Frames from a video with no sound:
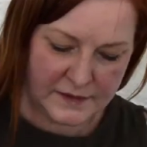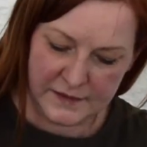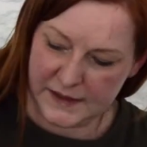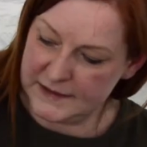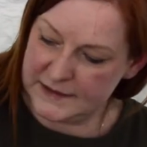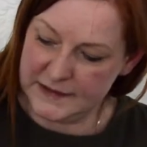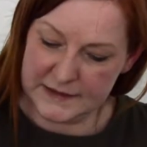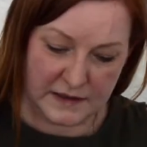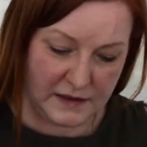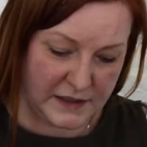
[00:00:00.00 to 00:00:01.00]
that's his
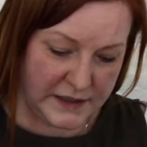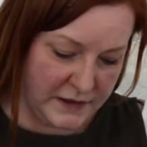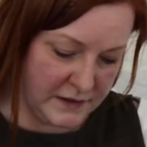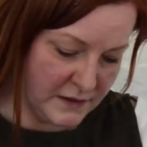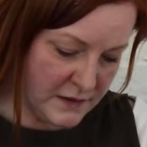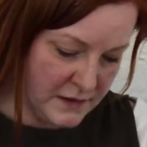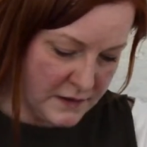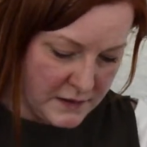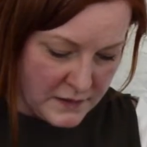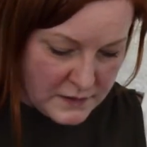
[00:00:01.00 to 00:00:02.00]
eye.
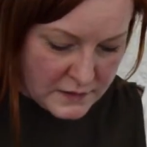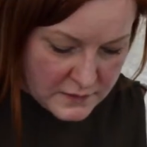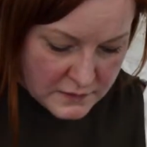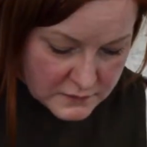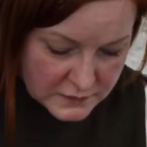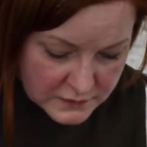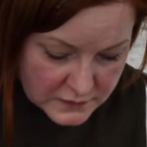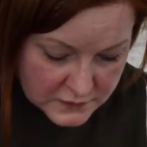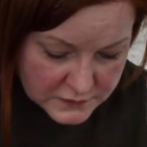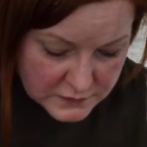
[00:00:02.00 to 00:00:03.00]
I'm
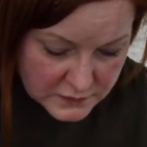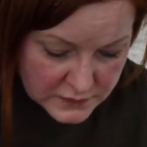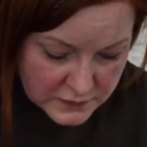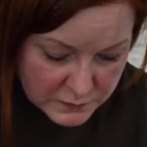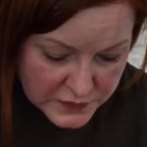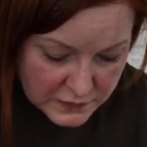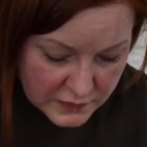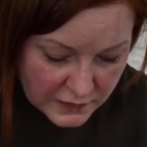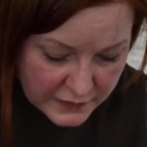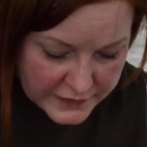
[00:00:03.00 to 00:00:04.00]
going to do a little bit of
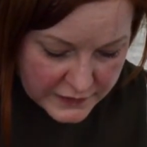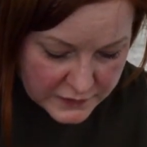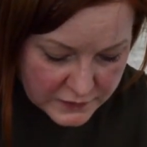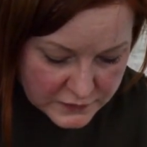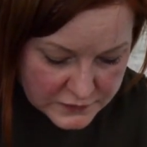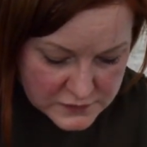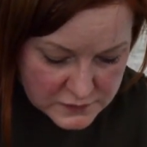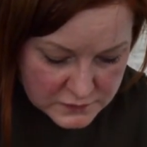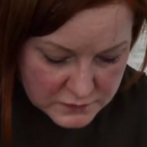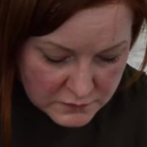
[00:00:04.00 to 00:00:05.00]
line here
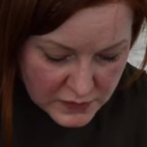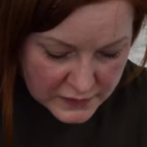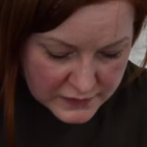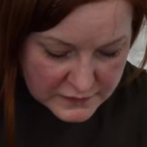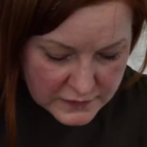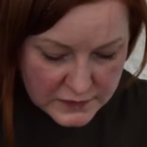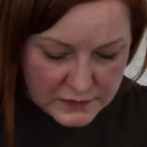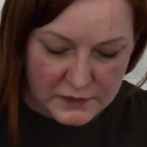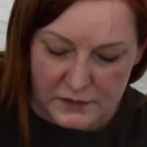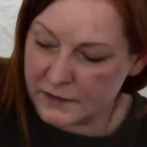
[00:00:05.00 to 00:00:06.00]
to mark the
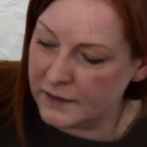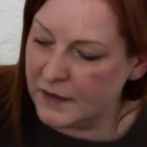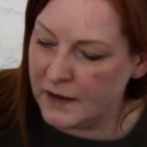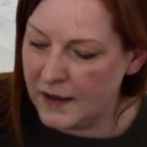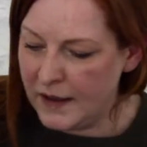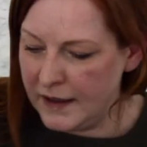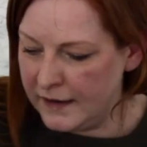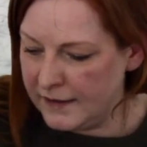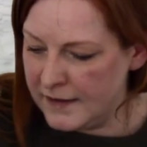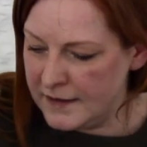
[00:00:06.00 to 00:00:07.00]
ear.
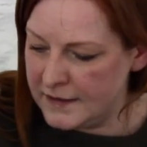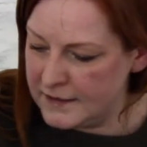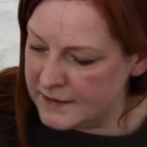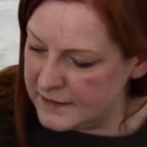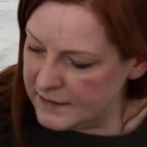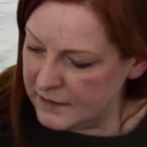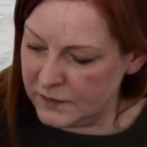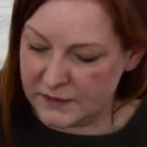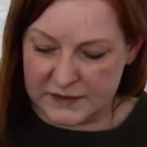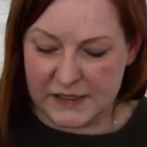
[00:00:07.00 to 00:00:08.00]
And I'm
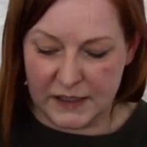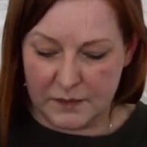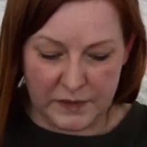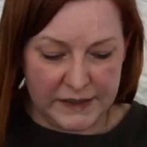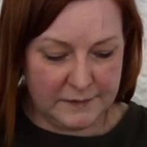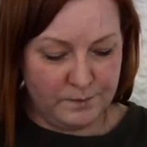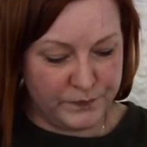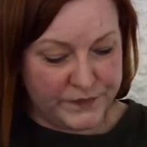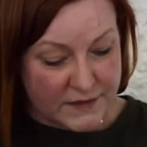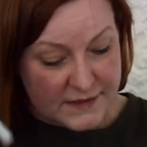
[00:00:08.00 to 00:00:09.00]
going to take my
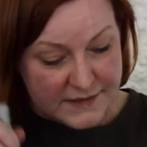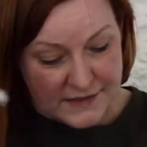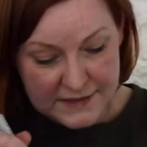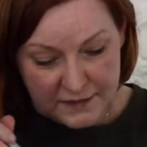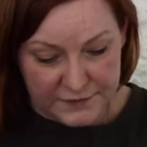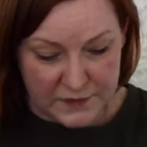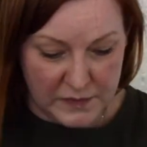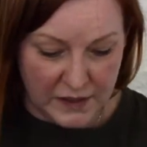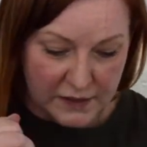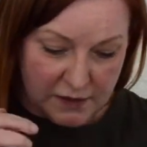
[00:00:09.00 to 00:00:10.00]
silver
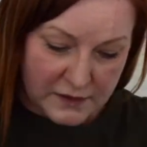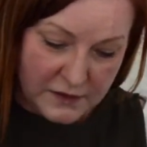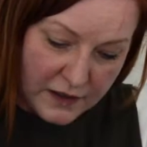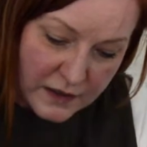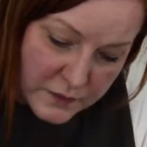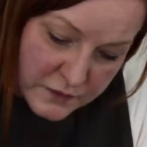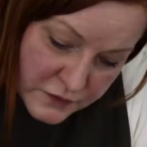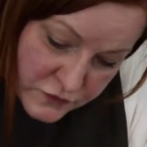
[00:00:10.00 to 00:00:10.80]
marker and I'm going to